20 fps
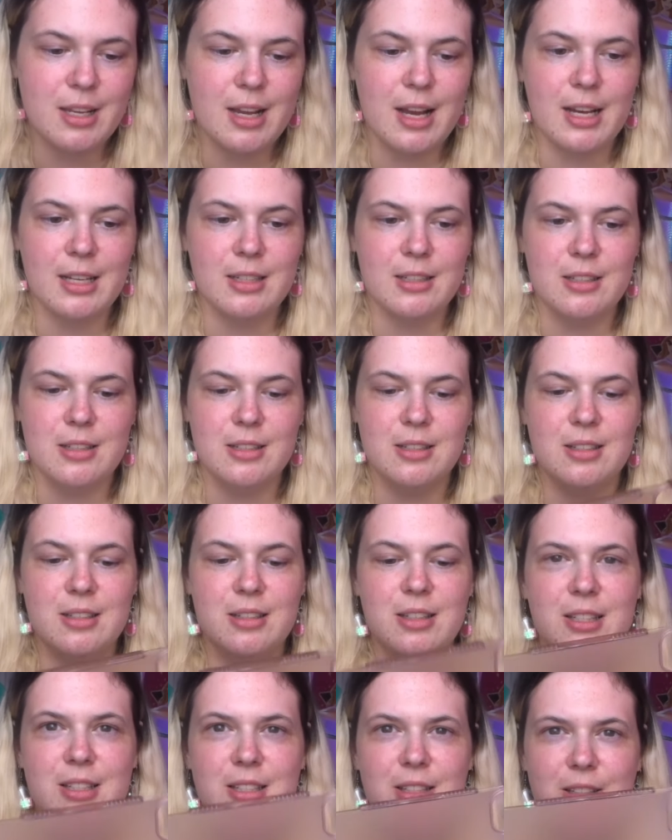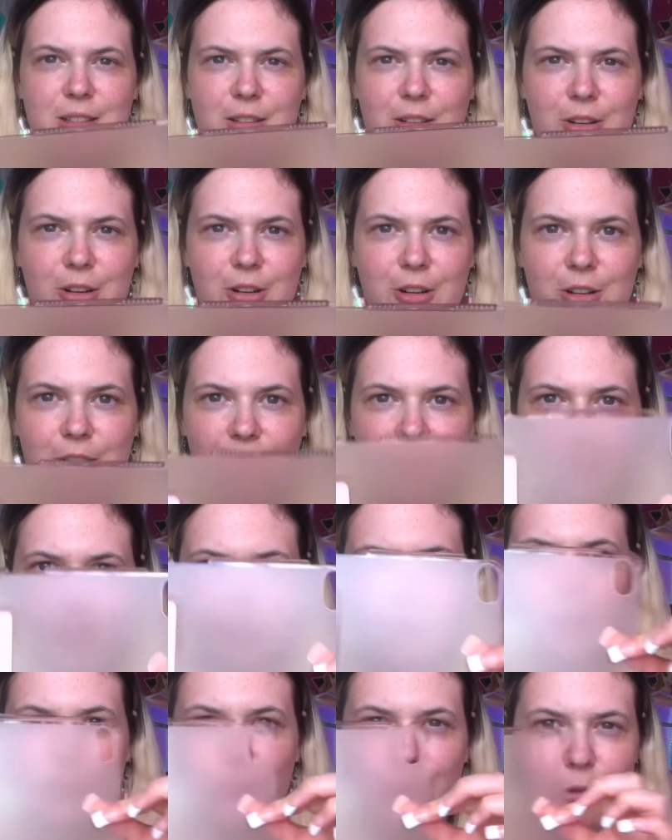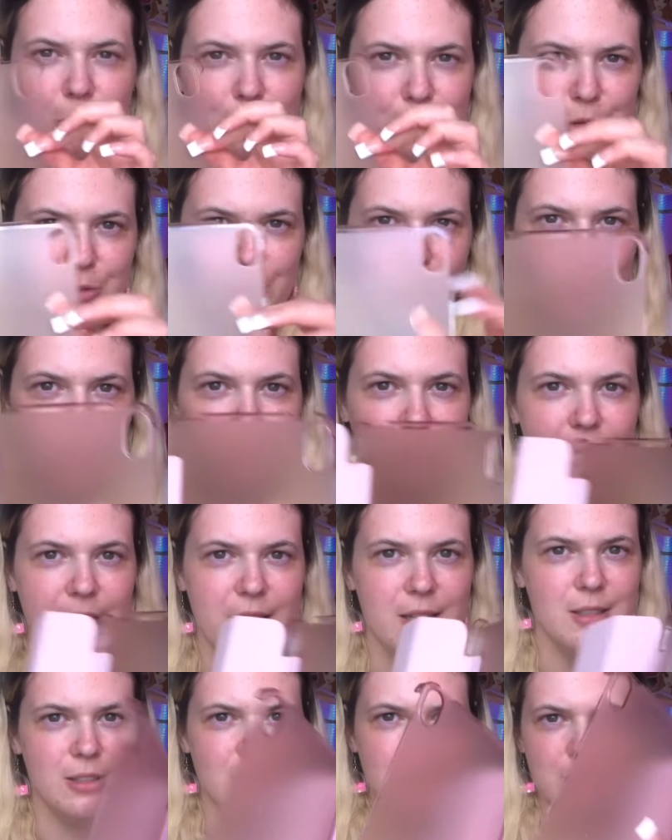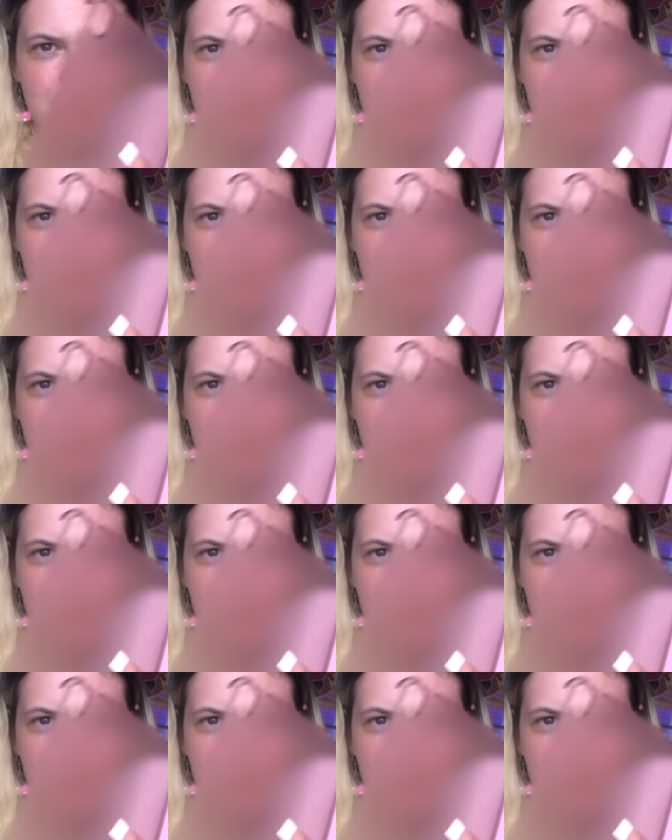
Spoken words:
And this is a hard like rose gold case,